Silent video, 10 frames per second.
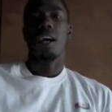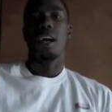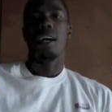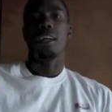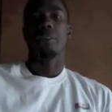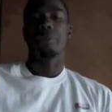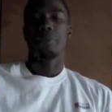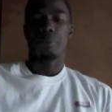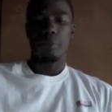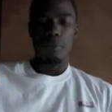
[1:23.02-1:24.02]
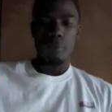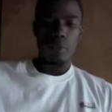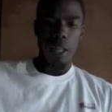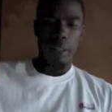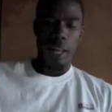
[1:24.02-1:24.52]
are,
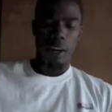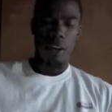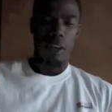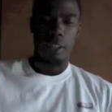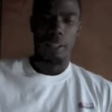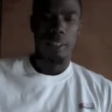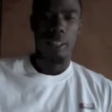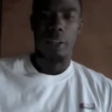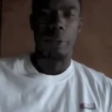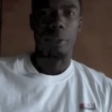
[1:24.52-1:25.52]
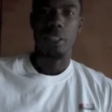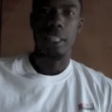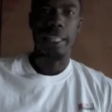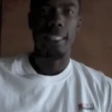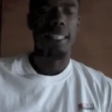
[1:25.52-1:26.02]
uh, that are, you know, they were
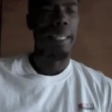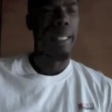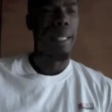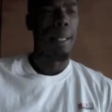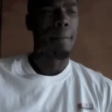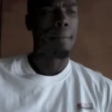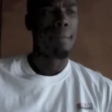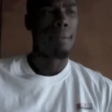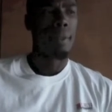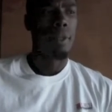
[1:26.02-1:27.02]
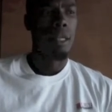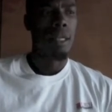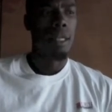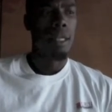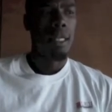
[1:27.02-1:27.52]
slicks. And
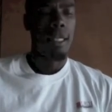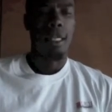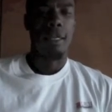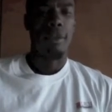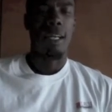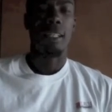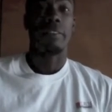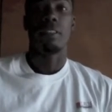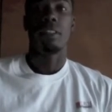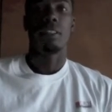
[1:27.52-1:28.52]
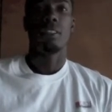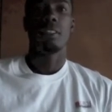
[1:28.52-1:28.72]
you know, when I after,